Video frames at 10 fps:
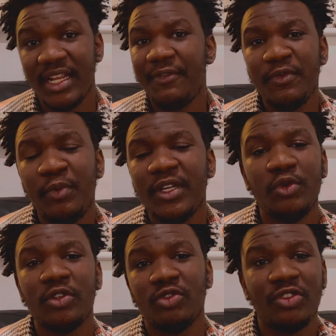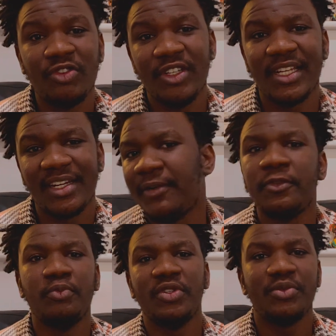Everybody wants to create an
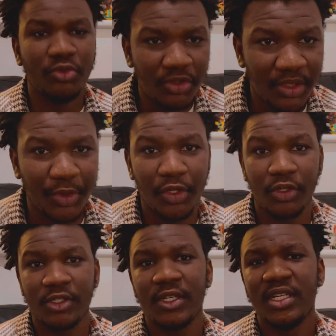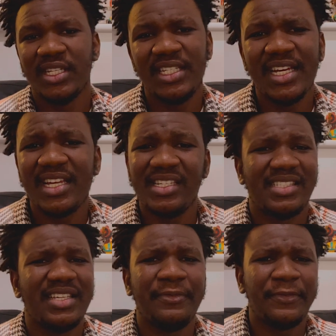Afrobeat music, because yeah,
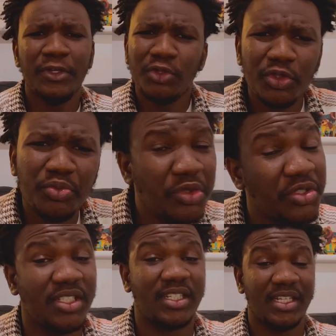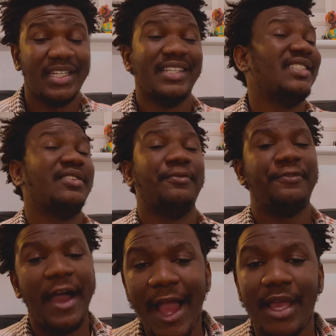it's a feel good music. It's the
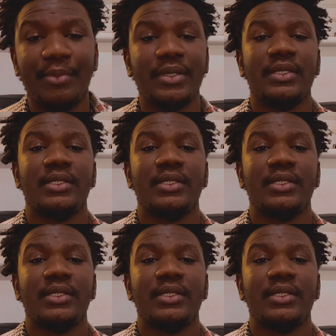vibe.